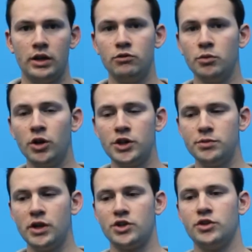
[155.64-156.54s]
It reminds
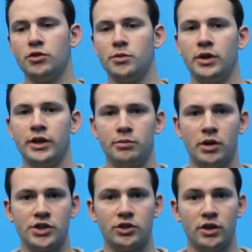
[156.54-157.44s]
me actually of one of my
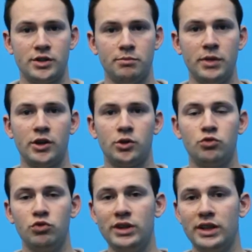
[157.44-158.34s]
past clients, Meg, who
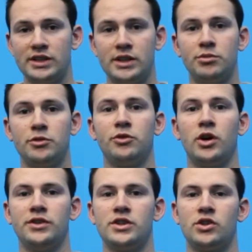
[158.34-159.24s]
really
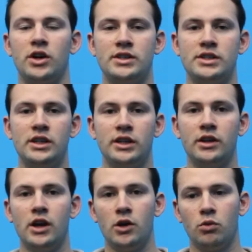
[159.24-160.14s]
exemplified this idea,